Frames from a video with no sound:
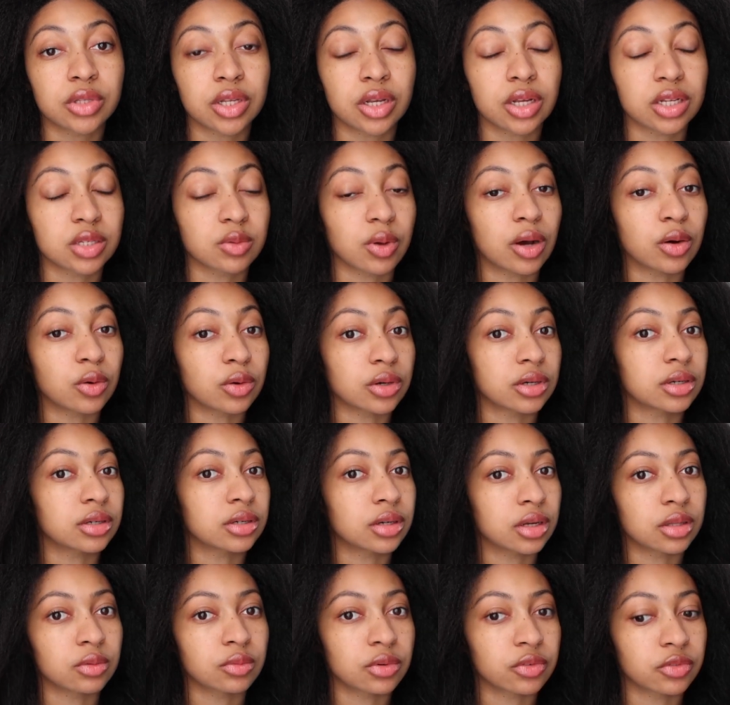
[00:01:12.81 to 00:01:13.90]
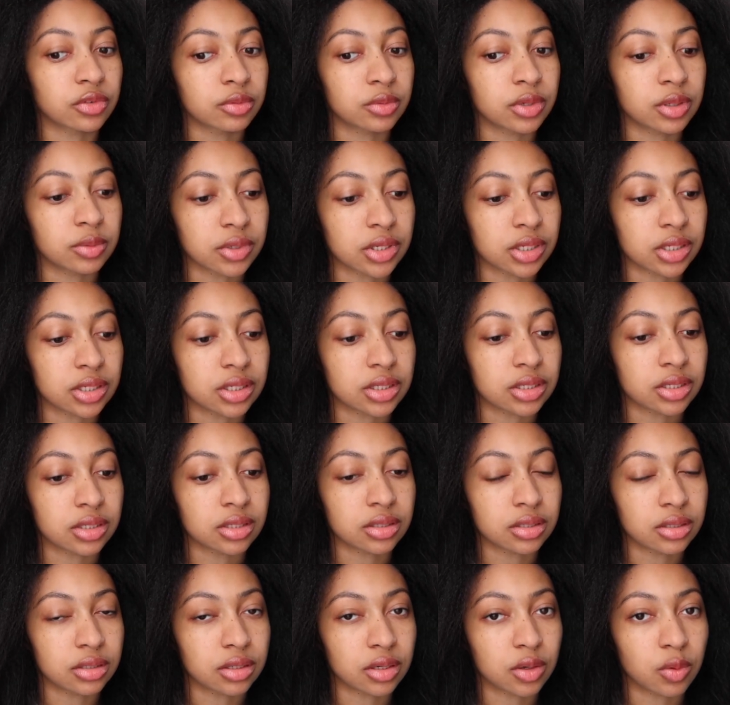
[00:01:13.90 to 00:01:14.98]
so that's why I ordered another one from them,
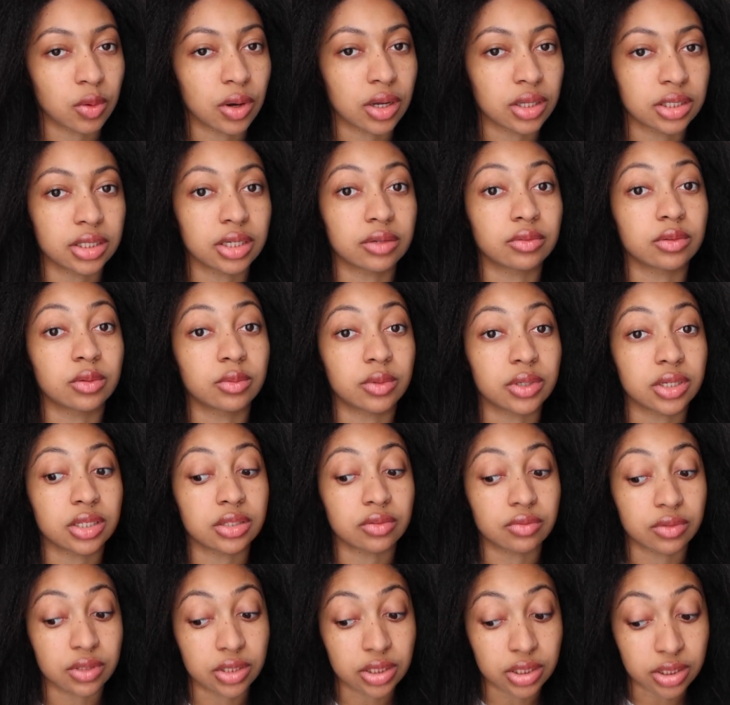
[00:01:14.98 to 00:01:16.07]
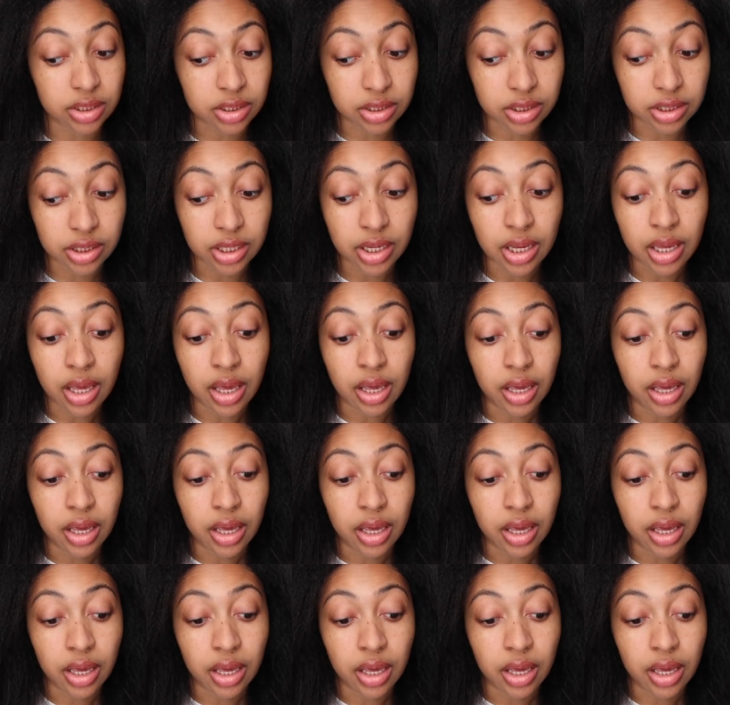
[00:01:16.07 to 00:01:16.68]
because the quality of the wig is really good.